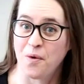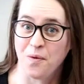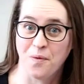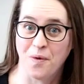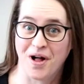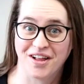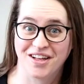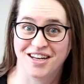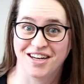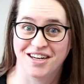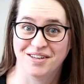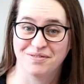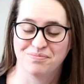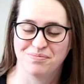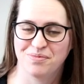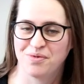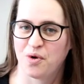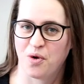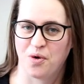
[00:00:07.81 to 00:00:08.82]

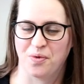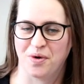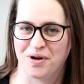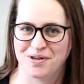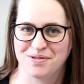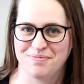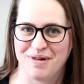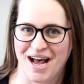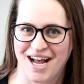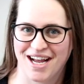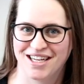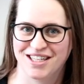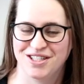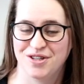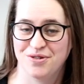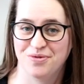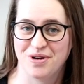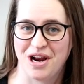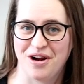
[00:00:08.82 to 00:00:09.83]
Welcome back
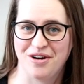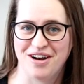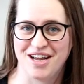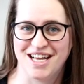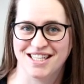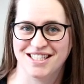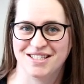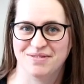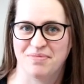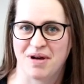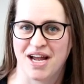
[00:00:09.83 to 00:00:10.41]
to Rideau Knits,